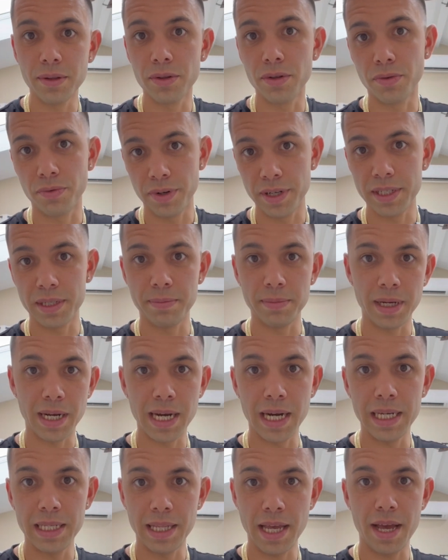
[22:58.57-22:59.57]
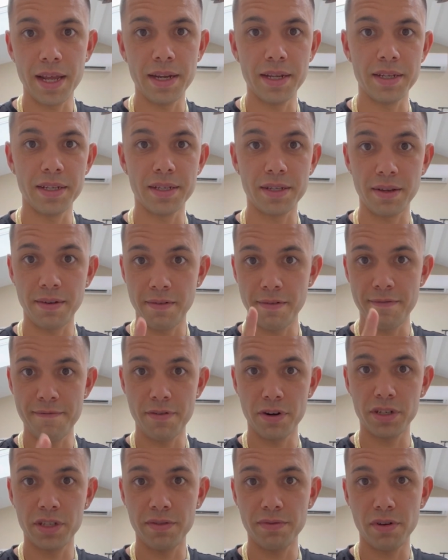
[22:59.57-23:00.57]
the reason behind that is,
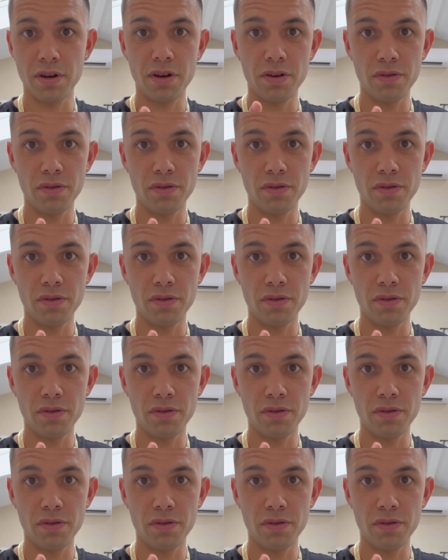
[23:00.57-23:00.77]
first of all,